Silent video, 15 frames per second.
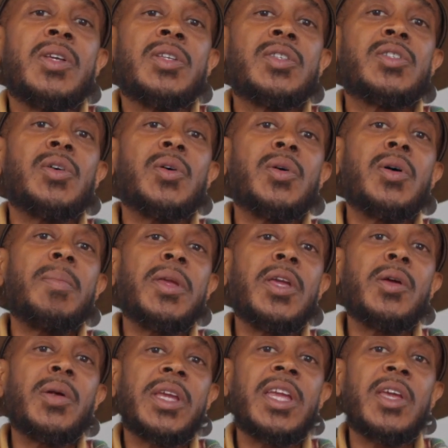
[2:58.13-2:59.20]
So I'm
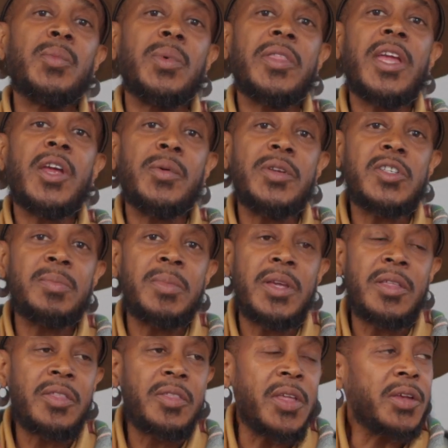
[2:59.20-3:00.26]
here again with Harry
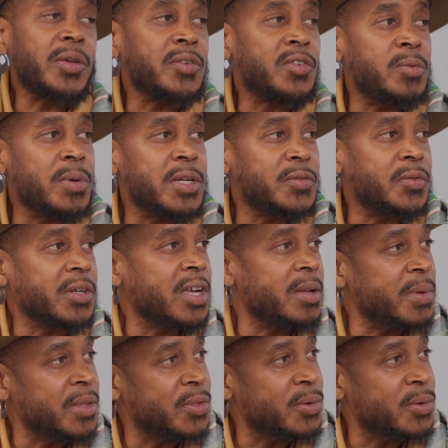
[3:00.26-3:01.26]
Smith. Thank you so much for coming